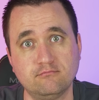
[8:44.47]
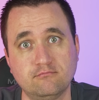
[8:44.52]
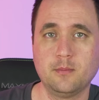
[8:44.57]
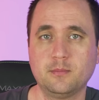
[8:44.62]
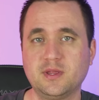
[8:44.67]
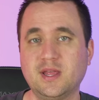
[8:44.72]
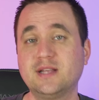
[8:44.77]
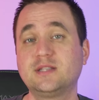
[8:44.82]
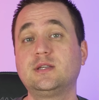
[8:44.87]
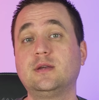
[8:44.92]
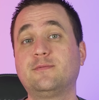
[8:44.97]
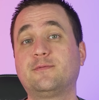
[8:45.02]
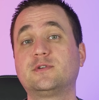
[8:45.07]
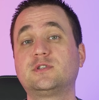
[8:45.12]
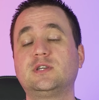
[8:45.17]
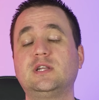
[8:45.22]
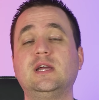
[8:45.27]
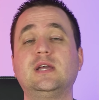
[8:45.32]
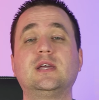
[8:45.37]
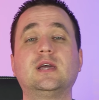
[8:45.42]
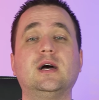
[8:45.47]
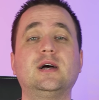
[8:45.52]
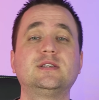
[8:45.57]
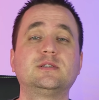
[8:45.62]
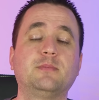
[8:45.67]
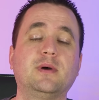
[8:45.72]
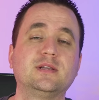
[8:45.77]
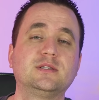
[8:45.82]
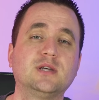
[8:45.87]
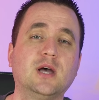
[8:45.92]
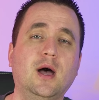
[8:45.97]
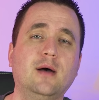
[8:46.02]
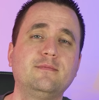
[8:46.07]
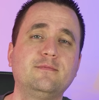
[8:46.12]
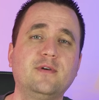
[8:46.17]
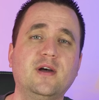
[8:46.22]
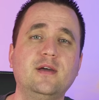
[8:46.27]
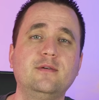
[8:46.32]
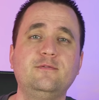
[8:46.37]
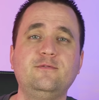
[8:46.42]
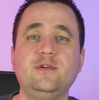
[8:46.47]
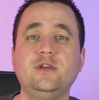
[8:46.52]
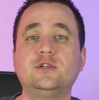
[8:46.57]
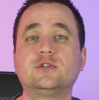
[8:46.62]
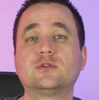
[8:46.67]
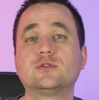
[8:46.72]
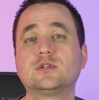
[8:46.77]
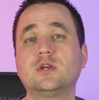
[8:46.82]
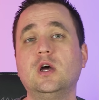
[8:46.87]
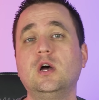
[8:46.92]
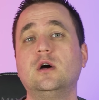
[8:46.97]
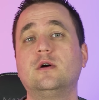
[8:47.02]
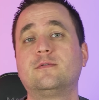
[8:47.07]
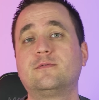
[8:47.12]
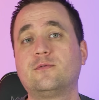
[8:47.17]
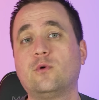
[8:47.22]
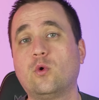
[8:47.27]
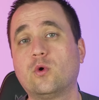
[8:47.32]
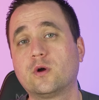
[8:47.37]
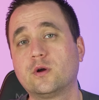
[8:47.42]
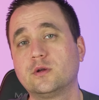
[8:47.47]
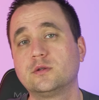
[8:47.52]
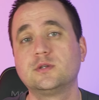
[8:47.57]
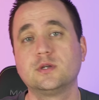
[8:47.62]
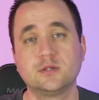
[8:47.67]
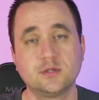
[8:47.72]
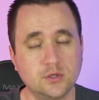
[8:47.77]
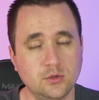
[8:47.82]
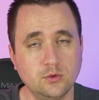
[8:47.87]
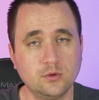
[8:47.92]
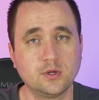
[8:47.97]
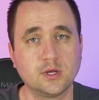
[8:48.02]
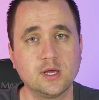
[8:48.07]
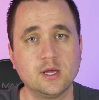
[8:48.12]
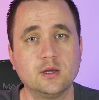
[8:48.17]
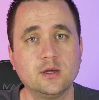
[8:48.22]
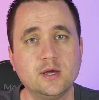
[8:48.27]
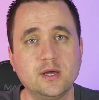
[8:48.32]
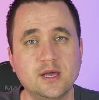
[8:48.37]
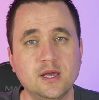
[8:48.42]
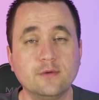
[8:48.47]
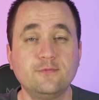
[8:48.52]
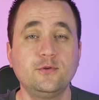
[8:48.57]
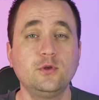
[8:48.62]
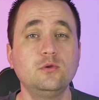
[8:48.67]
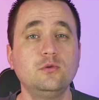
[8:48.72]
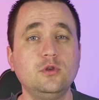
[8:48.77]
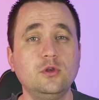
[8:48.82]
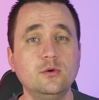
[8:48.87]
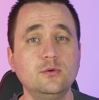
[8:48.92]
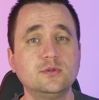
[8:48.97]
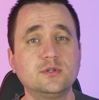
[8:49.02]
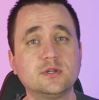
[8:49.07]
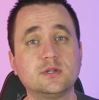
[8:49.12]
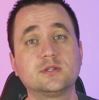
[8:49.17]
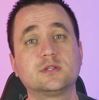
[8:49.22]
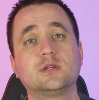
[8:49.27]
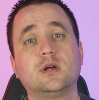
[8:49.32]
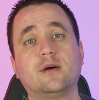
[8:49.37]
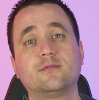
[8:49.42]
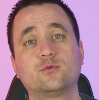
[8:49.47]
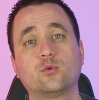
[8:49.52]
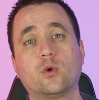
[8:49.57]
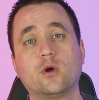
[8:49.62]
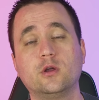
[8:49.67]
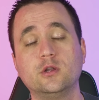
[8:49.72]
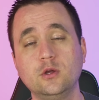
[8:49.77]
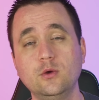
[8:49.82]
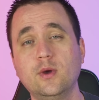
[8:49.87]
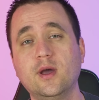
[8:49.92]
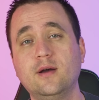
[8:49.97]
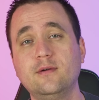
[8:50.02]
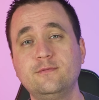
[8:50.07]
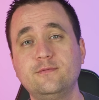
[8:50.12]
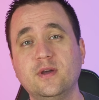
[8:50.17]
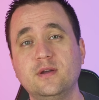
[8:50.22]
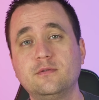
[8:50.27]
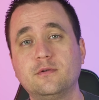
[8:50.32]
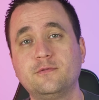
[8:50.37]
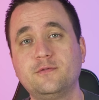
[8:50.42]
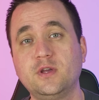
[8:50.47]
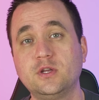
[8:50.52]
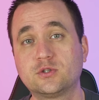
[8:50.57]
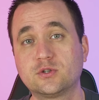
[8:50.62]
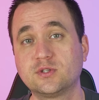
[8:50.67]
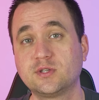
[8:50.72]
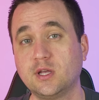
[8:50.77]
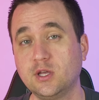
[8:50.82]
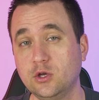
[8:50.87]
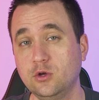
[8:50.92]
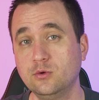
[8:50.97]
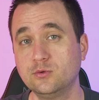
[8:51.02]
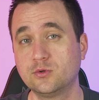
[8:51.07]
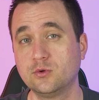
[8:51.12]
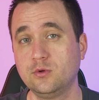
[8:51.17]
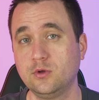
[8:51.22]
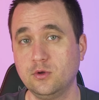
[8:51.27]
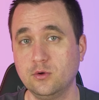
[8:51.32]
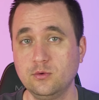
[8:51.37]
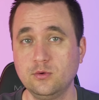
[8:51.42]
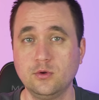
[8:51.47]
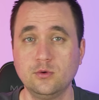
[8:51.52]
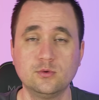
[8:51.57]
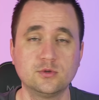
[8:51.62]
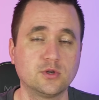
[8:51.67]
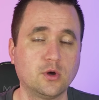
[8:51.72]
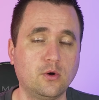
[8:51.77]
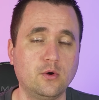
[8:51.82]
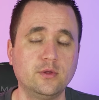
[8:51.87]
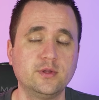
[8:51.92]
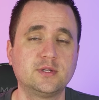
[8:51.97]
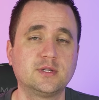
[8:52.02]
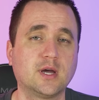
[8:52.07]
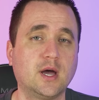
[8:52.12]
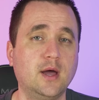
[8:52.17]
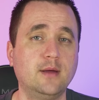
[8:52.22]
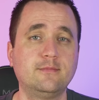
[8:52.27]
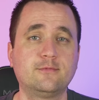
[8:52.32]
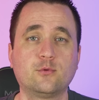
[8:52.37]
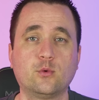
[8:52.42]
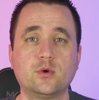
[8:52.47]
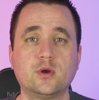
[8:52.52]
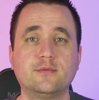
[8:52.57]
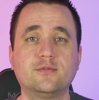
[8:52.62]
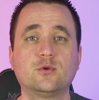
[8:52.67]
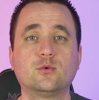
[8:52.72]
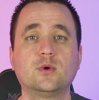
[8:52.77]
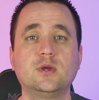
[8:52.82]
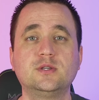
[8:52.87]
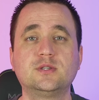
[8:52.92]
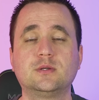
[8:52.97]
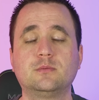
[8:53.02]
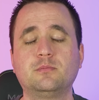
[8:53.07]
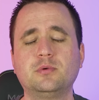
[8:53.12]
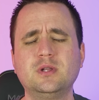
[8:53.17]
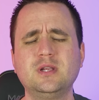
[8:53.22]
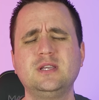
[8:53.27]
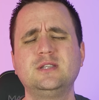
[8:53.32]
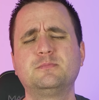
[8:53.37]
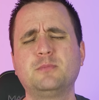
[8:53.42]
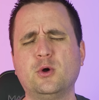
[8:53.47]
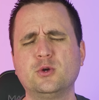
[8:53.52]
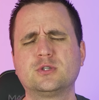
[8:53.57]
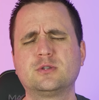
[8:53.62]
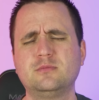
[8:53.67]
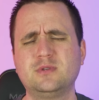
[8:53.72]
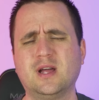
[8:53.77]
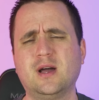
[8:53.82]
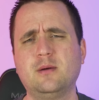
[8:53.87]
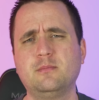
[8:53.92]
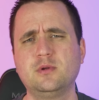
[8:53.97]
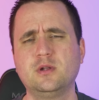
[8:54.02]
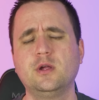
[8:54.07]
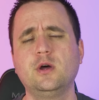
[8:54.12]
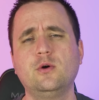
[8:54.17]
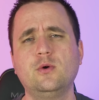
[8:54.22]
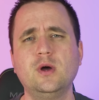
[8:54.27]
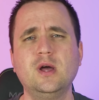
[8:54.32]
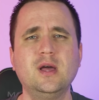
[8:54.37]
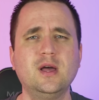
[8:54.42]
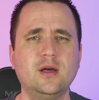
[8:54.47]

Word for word: But that's it for today, guys, my top five features for Tautulli. If you use this software and you have favorite features that you, you use all the time for whatever reason, please post them down below.